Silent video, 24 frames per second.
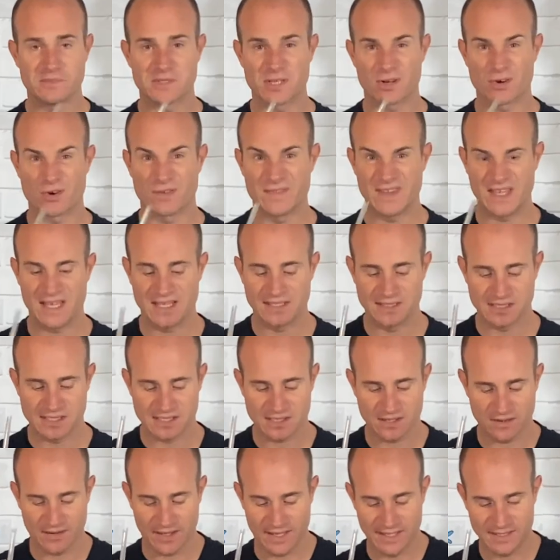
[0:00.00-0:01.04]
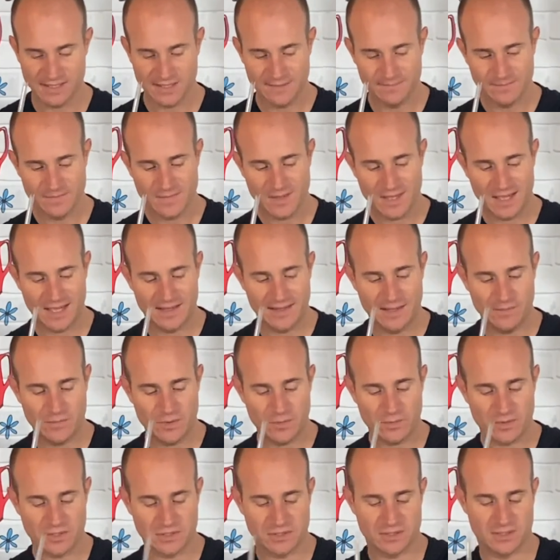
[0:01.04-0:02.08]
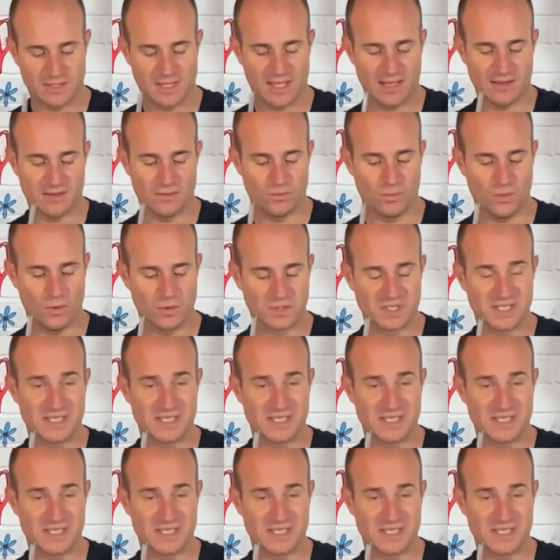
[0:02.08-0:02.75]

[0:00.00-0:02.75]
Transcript: that are on the inside, and then we want to get the water